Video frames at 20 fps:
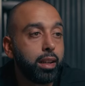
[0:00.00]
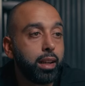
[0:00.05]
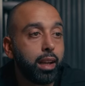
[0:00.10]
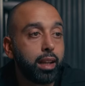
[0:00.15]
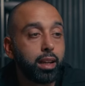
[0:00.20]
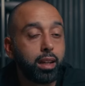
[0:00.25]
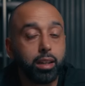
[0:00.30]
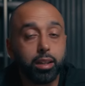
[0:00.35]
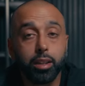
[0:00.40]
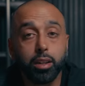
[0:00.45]

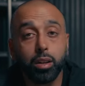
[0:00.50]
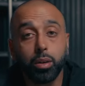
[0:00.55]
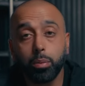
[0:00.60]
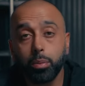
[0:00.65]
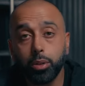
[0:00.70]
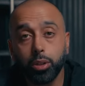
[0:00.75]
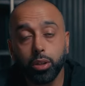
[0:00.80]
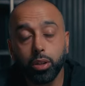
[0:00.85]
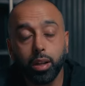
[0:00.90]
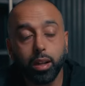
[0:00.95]
and
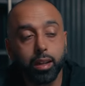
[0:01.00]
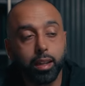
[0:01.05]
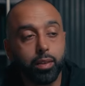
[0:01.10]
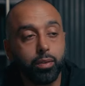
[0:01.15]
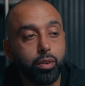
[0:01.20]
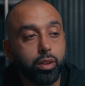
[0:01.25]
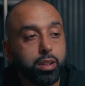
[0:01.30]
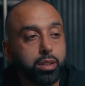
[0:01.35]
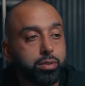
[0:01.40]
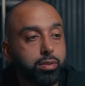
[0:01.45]
I'll give
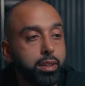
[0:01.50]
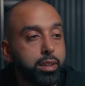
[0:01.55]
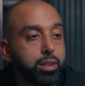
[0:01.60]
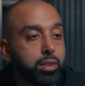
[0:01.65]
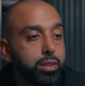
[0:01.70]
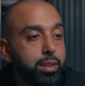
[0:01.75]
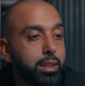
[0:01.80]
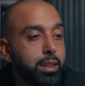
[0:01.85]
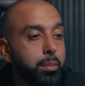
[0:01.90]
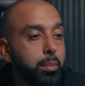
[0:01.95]
you this
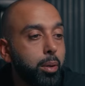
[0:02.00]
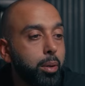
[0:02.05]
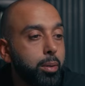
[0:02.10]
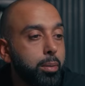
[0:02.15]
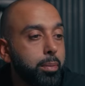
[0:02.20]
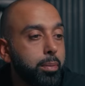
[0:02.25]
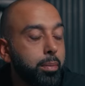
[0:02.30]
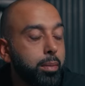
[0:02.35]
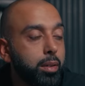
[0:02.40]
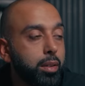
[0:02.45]
resource at the
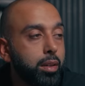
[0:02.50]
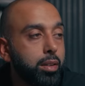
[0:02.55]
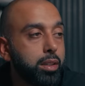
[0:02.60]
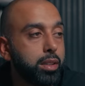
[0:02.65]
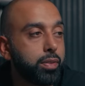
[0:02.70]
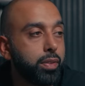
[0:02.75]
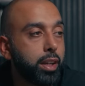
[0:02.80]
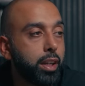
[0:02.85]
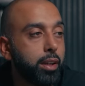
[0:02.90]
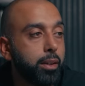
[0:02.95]
bottom of
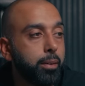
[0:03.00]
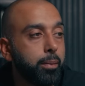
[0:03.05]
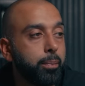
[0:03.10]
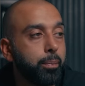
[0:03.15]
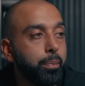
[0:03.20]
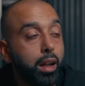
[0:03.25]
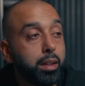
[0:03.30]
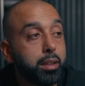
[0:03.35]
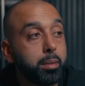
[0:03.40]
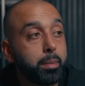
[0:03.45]
this video.
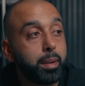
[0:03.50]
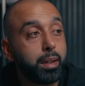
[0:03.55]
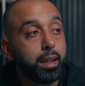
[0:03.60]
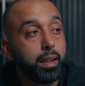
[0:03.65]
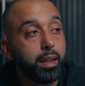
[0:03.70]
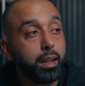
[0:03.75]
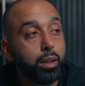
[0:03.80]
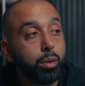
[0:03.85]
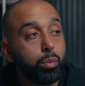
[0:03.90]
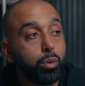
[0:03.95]

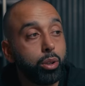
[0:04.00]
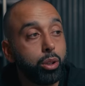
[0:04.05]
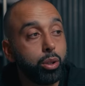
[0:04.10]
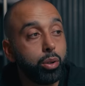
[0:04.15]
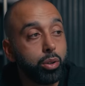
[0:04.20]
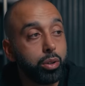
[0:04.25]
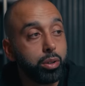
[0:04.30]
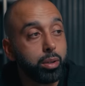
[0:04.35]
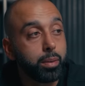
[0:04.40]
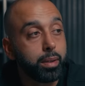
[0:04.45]
Ultimately what you
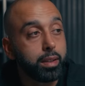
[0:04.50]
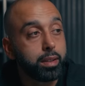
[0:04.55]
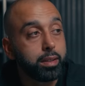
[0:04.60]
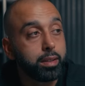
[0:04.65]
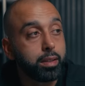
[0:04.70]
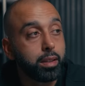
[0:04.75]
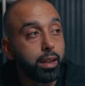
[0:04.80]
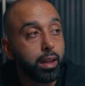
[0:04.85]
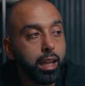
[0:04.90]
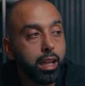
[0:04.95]
could do
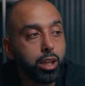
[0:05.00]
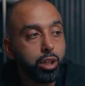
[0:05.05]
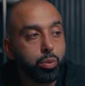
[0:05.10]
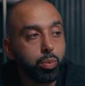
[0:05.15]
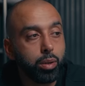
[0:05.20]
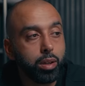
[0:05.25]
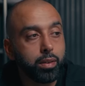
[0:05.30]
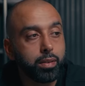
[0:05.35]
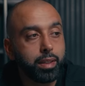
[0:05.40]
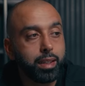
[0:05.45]
is, each
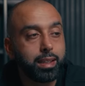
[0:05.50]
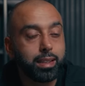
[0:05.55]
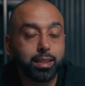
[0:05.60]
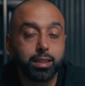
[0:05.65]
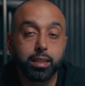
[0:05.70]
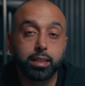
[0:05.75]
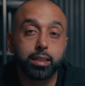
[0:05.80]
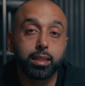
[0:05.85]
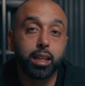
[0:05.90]
one of these is a